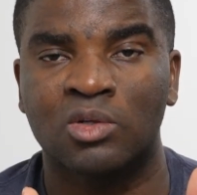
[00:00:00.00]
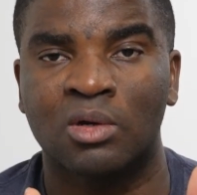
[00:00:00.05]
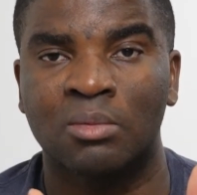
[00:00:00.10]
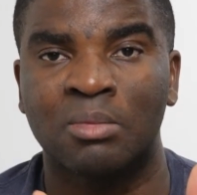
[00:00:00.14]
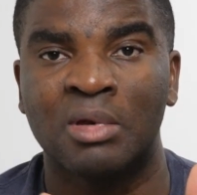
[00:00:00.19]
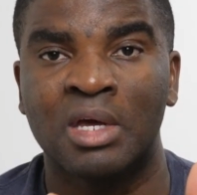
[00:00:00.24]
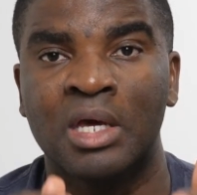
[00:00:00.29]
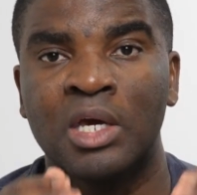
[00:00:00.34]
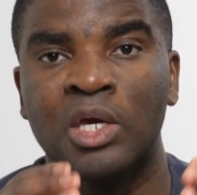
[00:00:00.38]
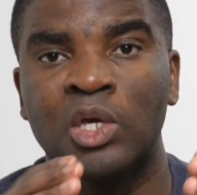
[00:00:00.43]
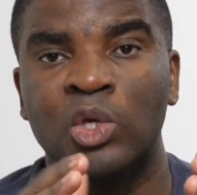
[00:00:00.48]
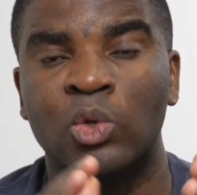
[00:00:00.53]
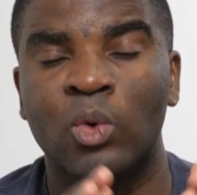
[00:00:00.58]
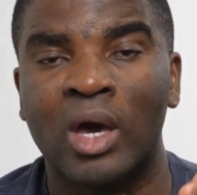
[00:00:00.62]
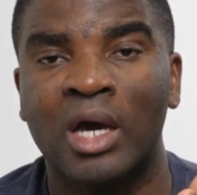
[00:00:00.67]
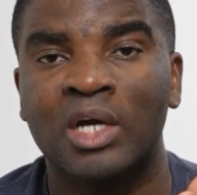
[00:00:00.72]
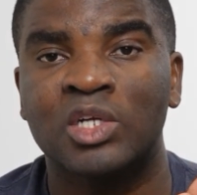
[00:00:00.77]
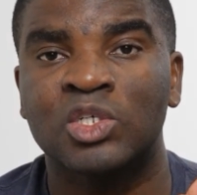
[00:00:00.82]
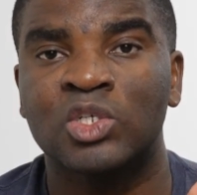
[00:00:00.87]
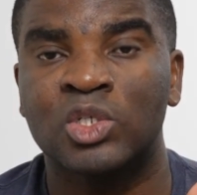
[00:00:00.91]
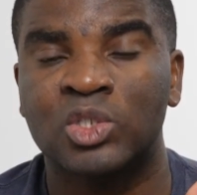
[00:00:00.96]
to them, you
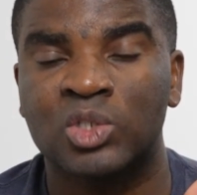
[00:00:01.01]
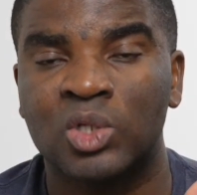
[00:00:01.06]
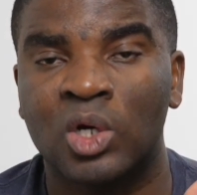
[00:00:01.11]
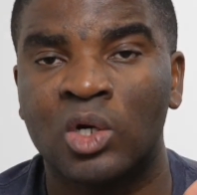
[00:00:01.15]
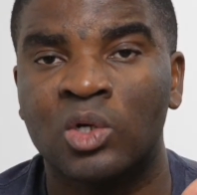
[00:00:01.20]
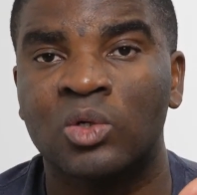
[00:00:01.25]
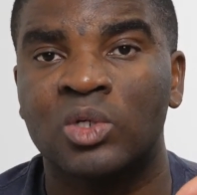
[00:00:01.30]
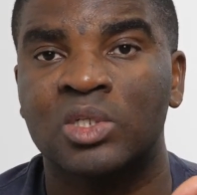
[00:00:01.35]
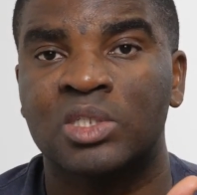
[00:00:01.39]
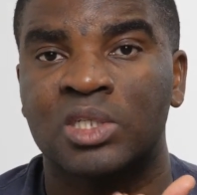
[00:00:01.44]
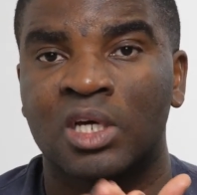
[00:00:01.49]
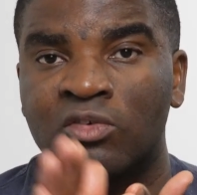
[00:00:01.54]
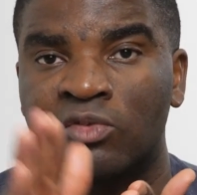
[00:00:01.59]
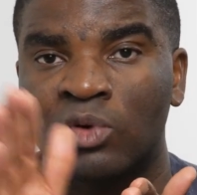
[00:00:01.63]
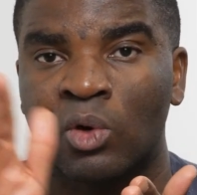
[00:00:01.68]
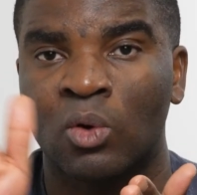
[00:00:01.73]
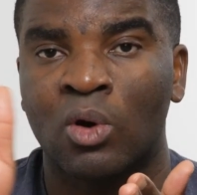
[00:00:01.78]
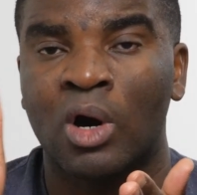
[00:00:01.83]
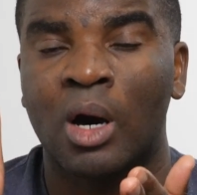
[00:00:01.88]
actually saw yourself go